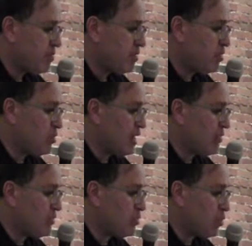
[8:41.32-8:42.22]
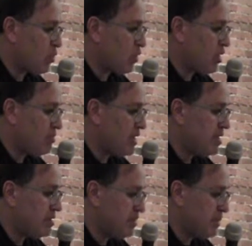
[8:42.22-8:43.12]
But you have torn
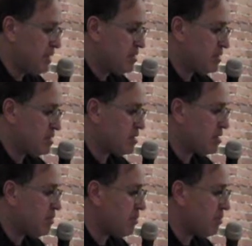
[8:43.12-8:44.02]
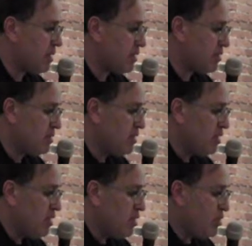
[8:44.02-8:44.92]
me to pieces, remember?
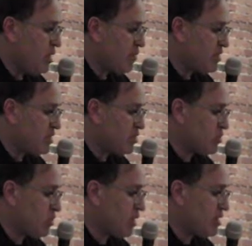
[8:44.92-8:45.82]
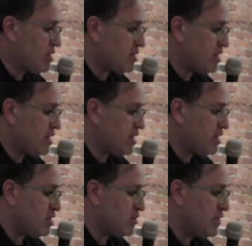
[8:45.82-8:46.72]
You have destroyed
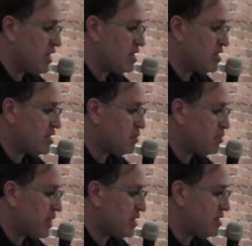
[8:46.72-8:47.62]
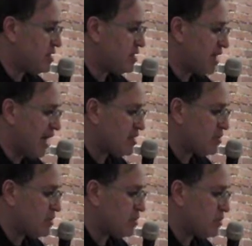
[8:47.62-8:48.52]
cities, villages, bridges,
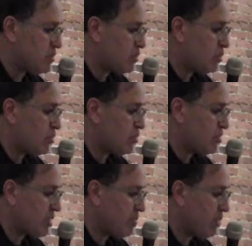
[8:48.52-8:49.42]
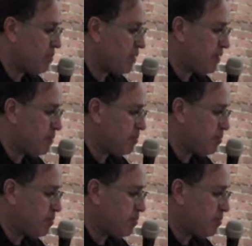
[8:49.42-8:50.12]
hospitals, schools, remember?